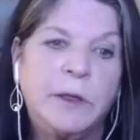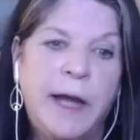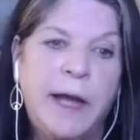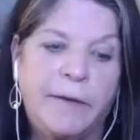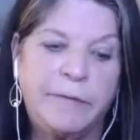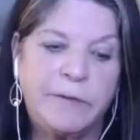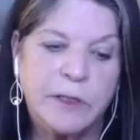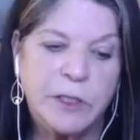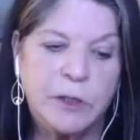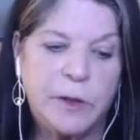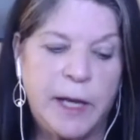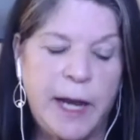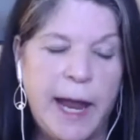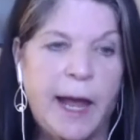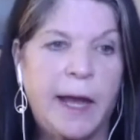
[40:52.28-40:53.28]
have to do
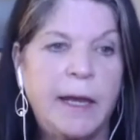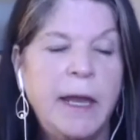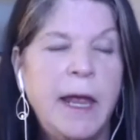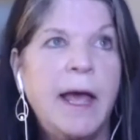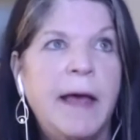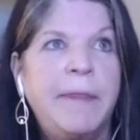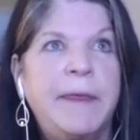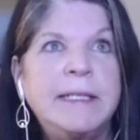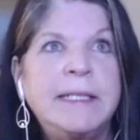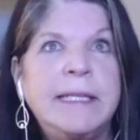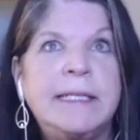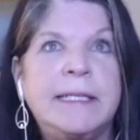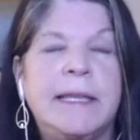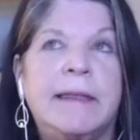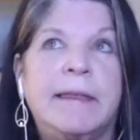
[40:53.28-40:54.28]
it. And this
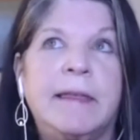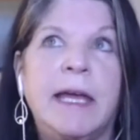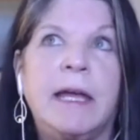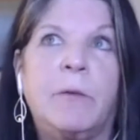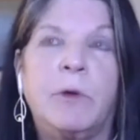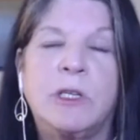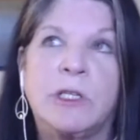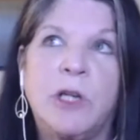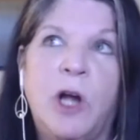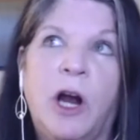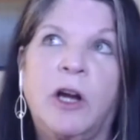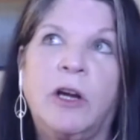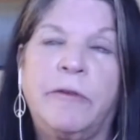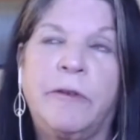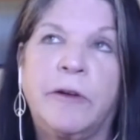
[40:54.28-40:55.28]
is the thing, which is
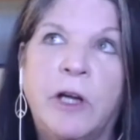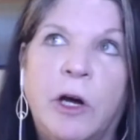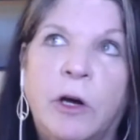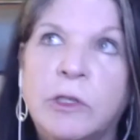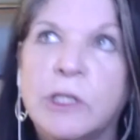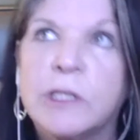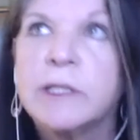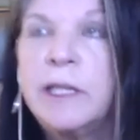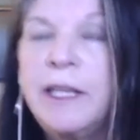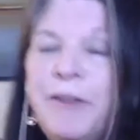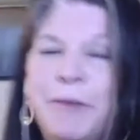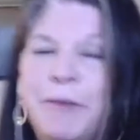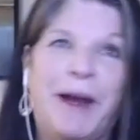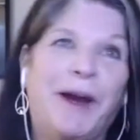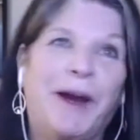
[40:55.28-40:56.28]
harder for coaches and
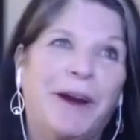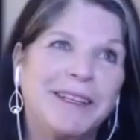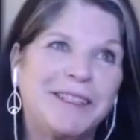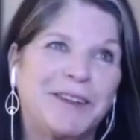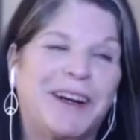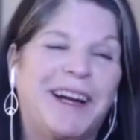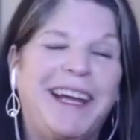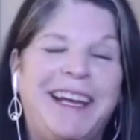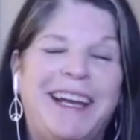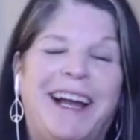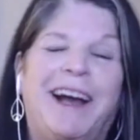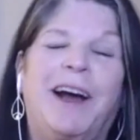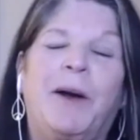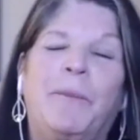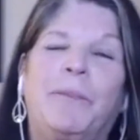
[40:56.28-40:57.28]
even parents, right?
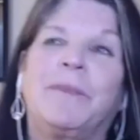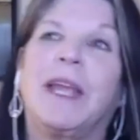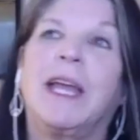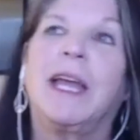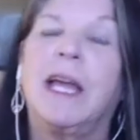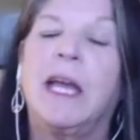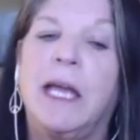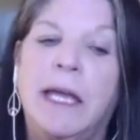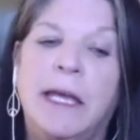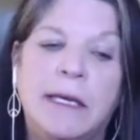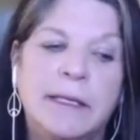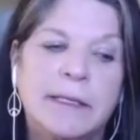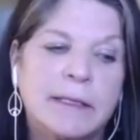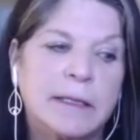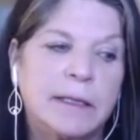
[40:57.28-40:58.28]

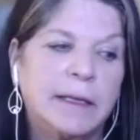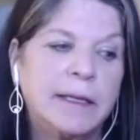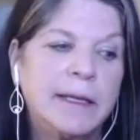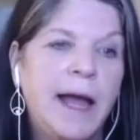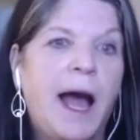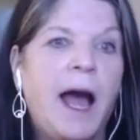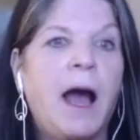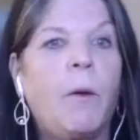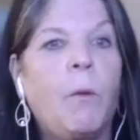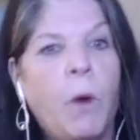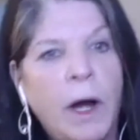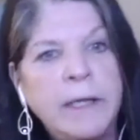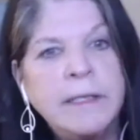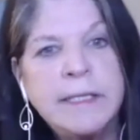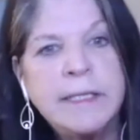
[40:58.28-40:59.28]
Is not
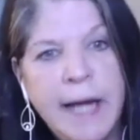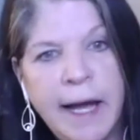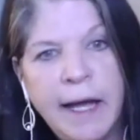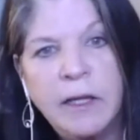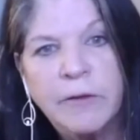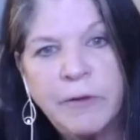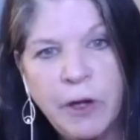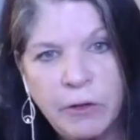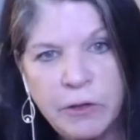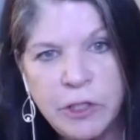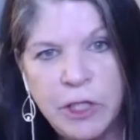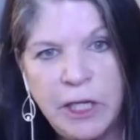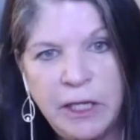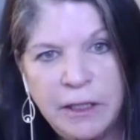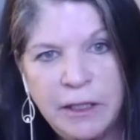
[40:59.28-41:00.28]
one style of
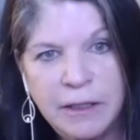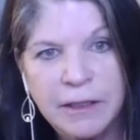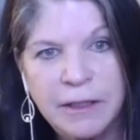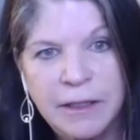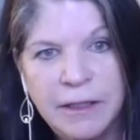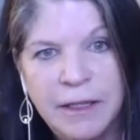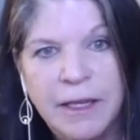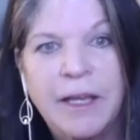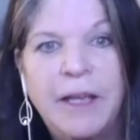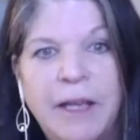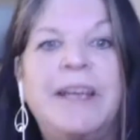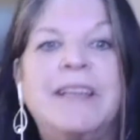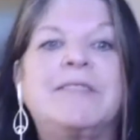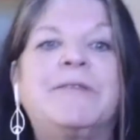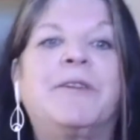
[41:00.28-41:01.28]
coaching
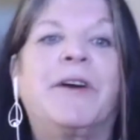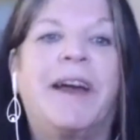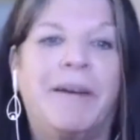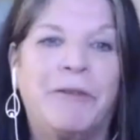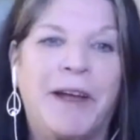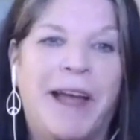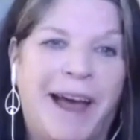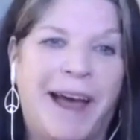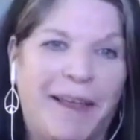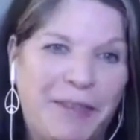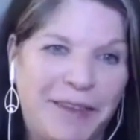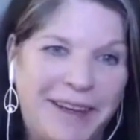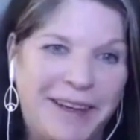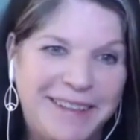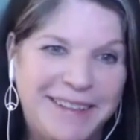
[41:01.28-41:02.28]
is for every athlete.